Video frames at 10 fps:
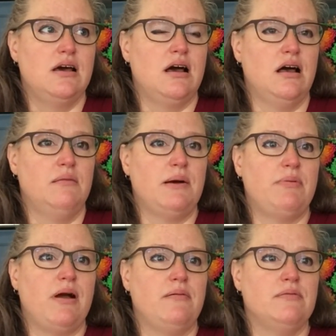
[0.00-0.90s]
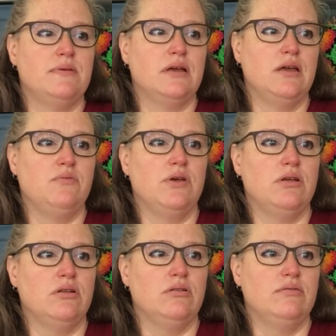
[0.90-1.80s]
I probably
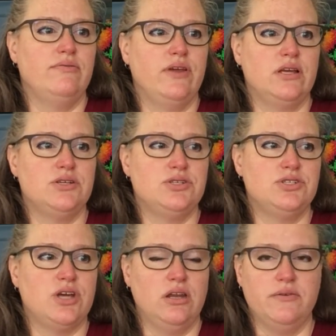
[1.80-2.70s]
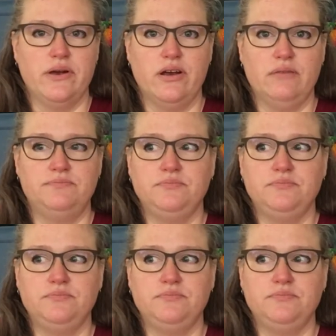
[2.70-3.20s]
will finish January